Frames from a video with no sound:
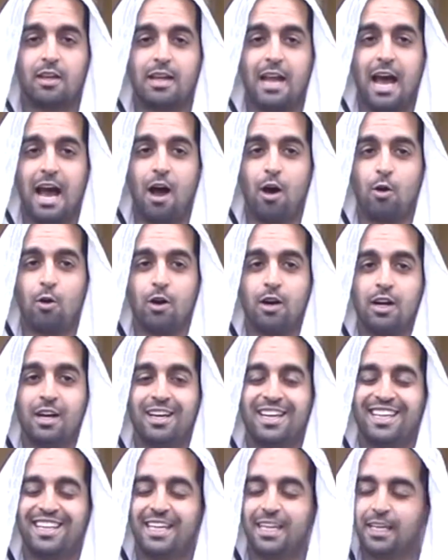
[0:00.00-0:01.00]
Now,
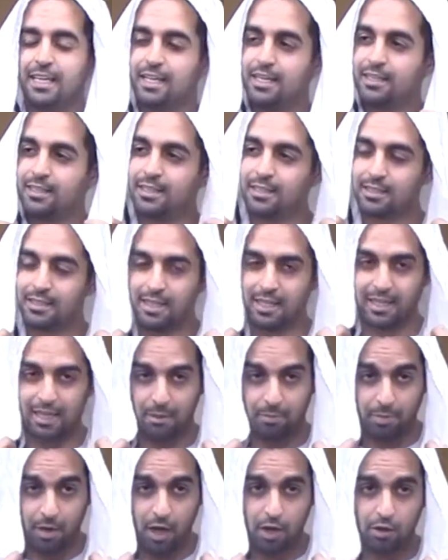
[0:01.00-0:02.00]
this can
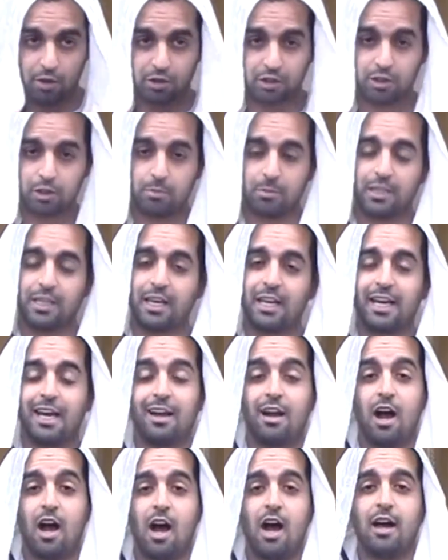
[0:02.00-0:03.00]
get bothersome, it can
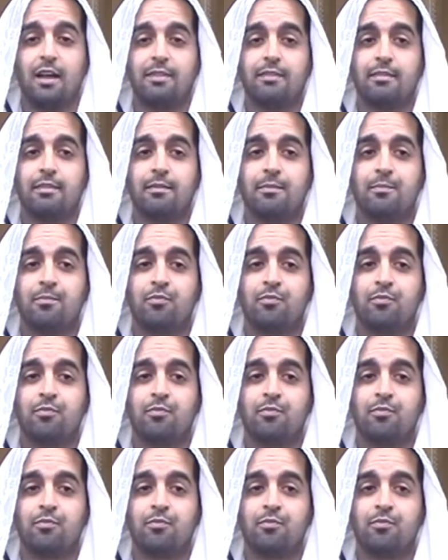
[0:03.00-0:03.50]
get hot,